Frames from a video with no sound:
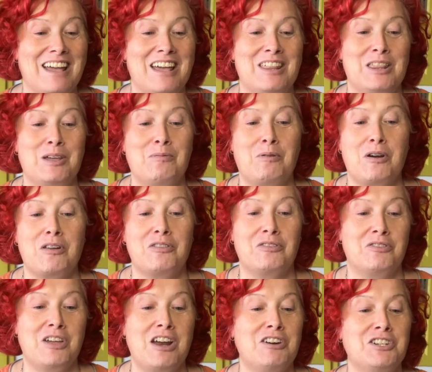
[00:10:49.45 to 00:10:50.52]
They were
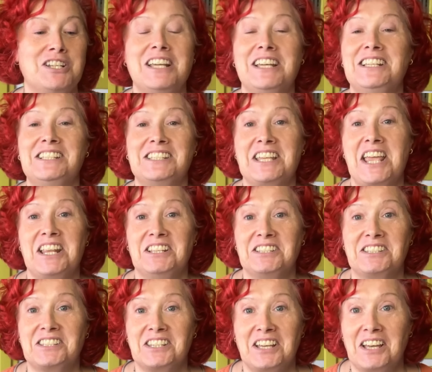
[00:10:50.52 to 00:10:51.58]
39 cents
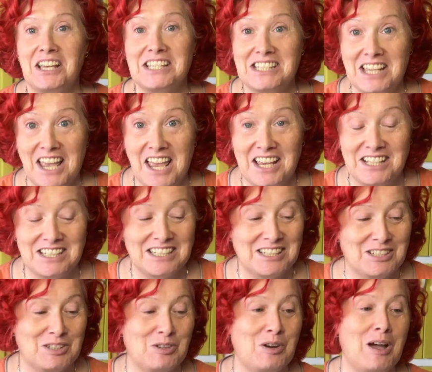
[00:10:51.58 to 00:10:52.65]
a set,
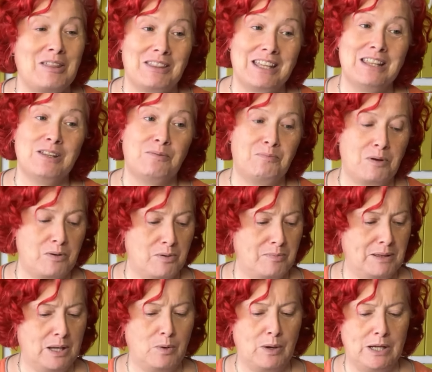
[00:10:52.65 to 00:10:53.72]
so I think they're probably
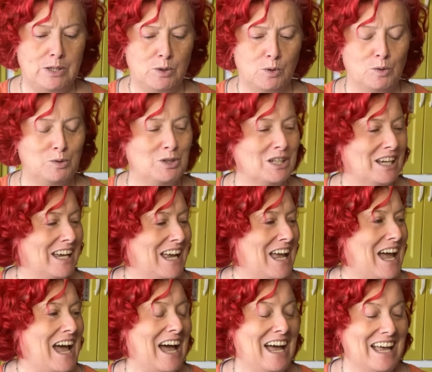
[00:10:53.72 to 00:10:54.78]
quite old,
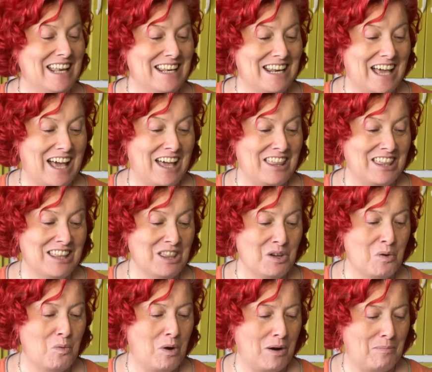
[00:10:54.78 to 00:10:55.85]
and I think that'll
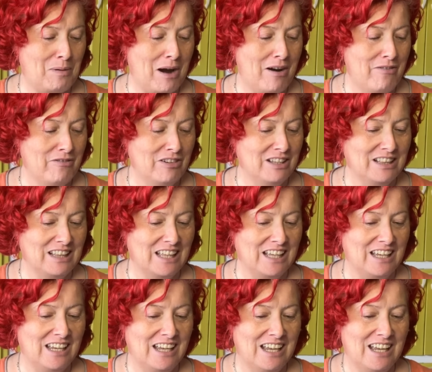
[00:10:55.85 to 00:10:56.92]
work perfectly.
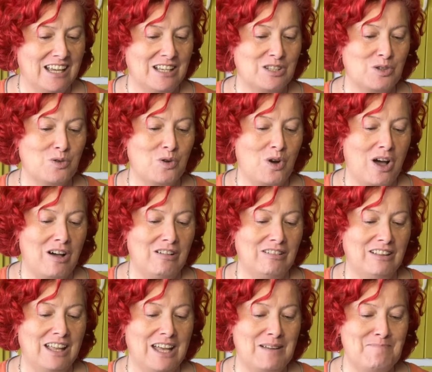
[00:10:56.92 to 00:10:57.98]
So
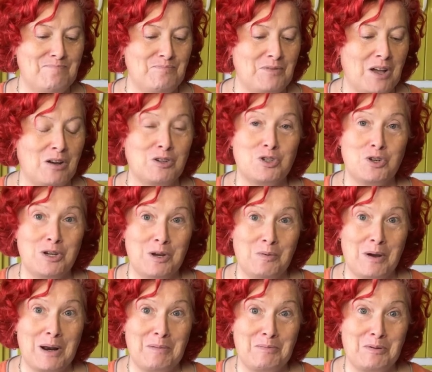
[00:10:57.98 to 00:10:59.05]
I'll show you when
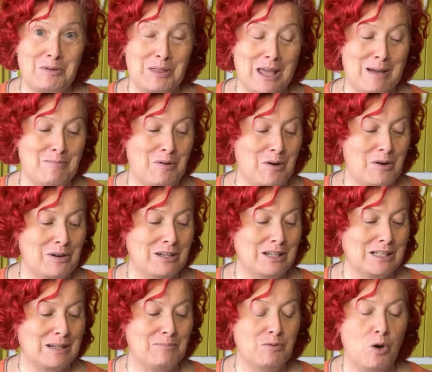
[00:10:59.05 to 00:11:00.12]
I put them on, because
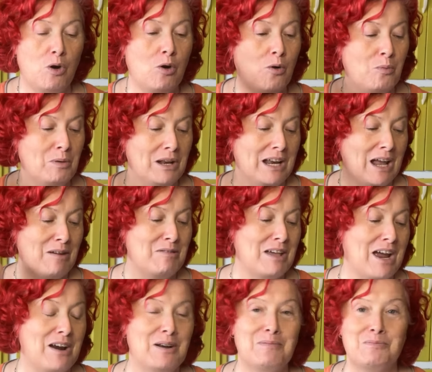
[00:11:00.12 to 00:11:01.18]
I'm not opening out the
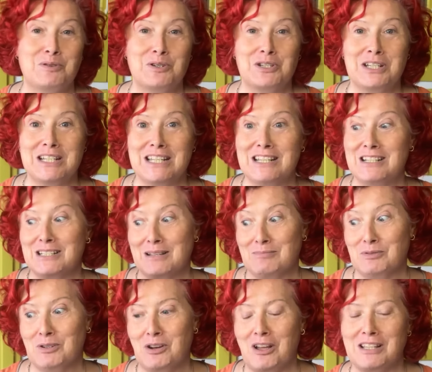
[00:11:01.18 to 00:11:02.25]
ironing board today because I'm
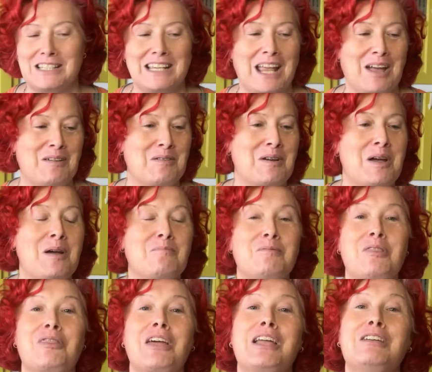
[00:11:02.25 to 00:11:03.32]
cutting out. But
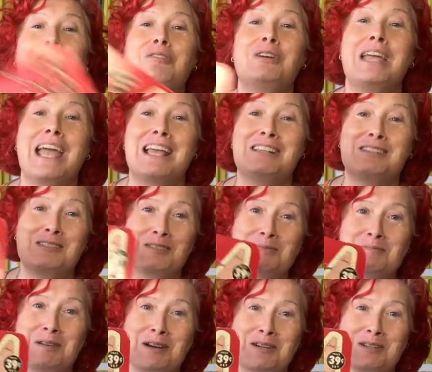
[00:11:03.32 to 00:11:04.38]
thank you again so
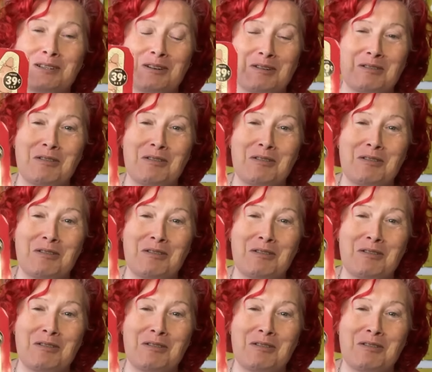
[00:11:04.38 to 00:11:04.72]
much, Laurel.